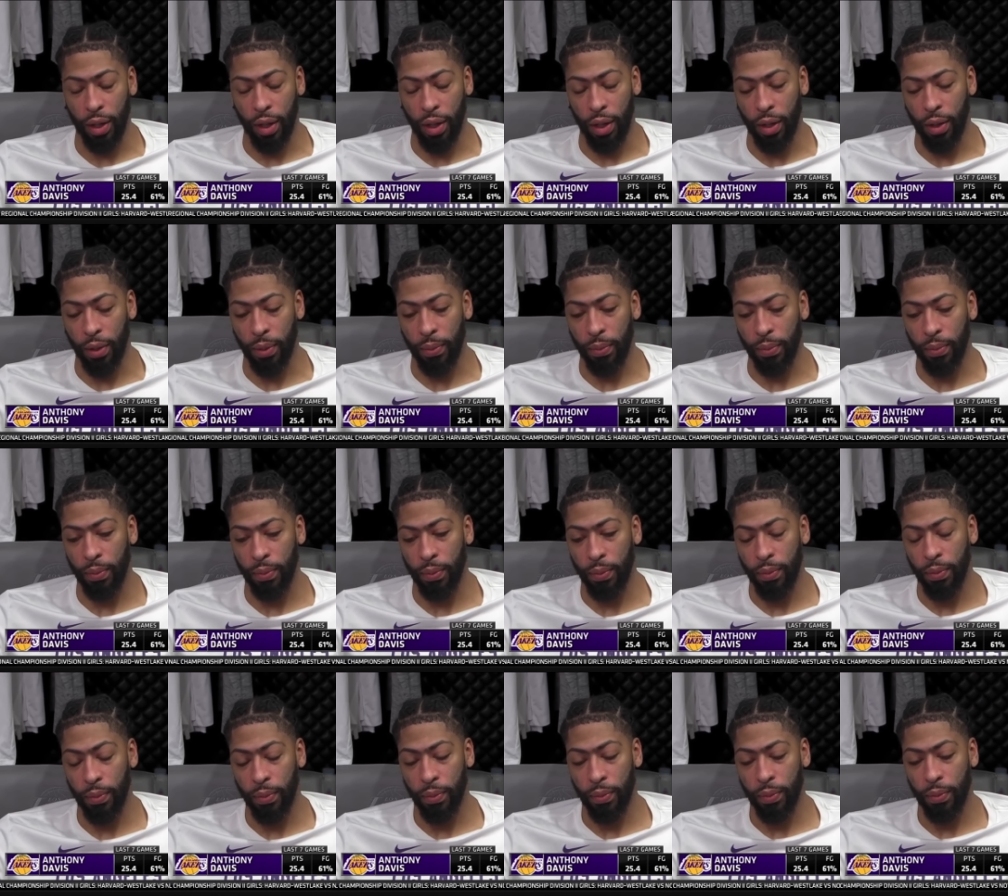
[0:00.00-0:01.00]
Um,
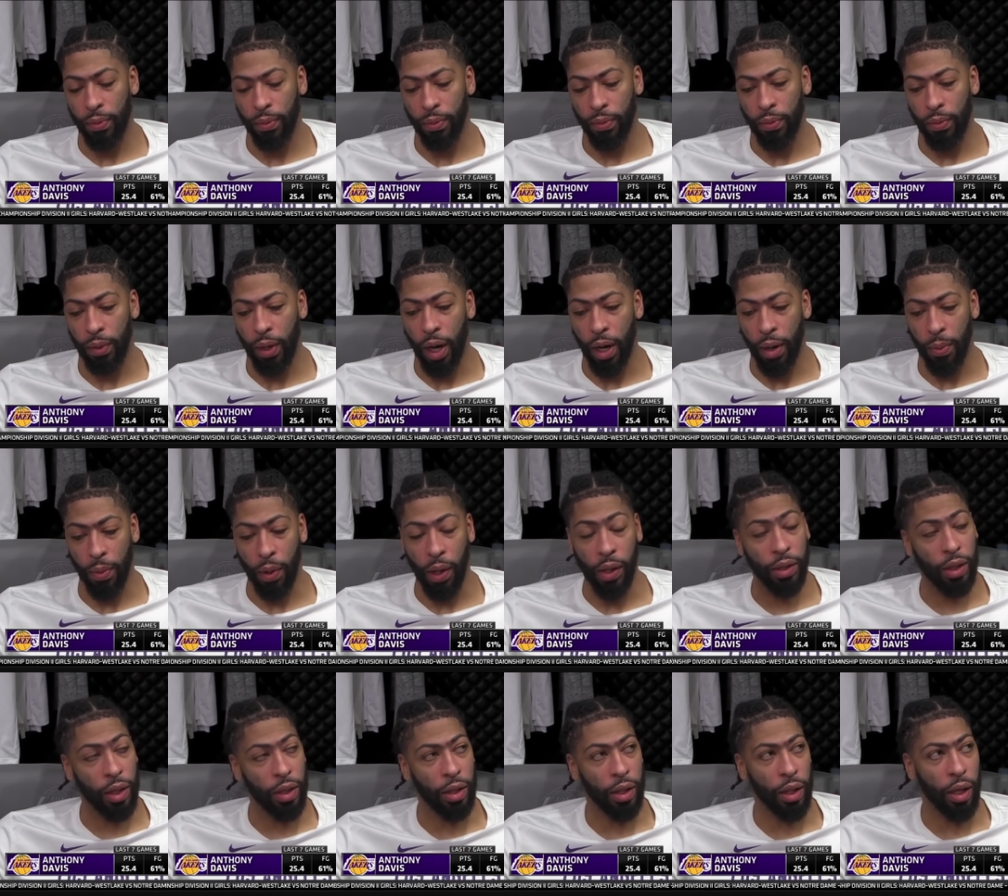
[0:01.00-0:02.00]
kind of
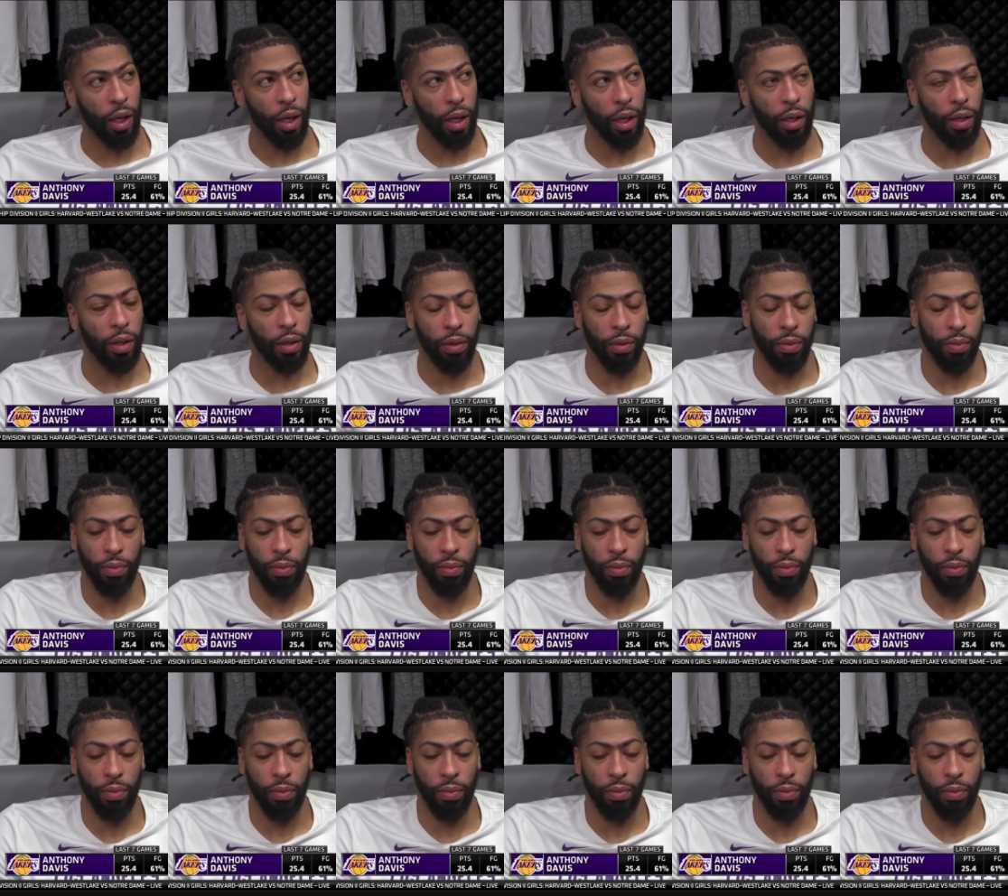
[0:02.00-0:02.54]
process again.